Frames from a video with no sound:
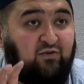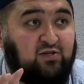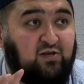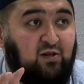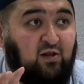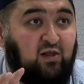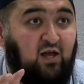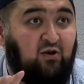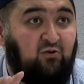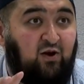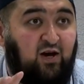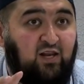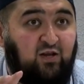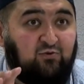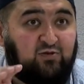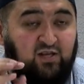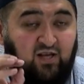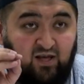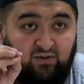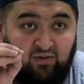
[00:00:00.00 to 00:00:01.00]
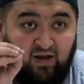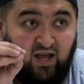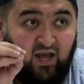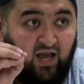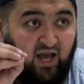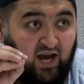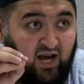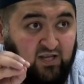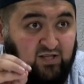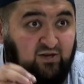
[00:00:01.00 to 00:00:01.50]
sallallahu alaihi wasallam
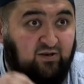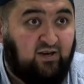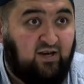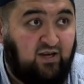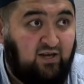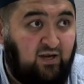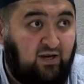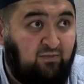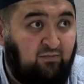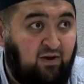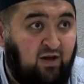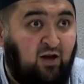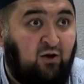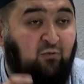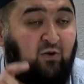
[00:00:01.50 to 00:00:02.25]
as Rahim,